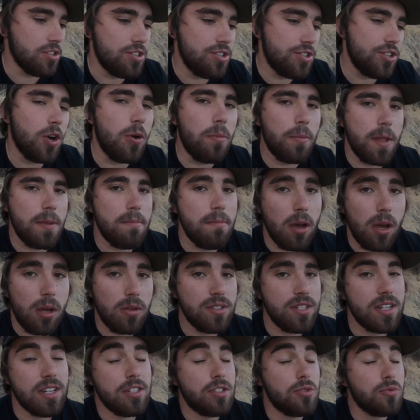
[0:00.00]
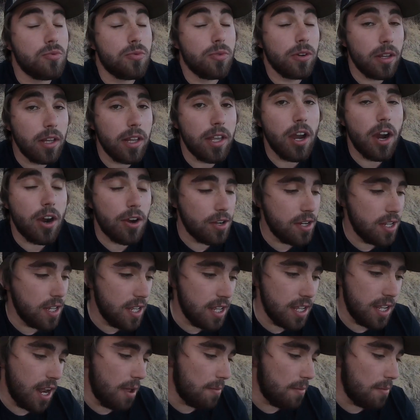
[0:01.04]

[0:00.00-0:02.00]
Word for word: so many bones and it's really hard to eat.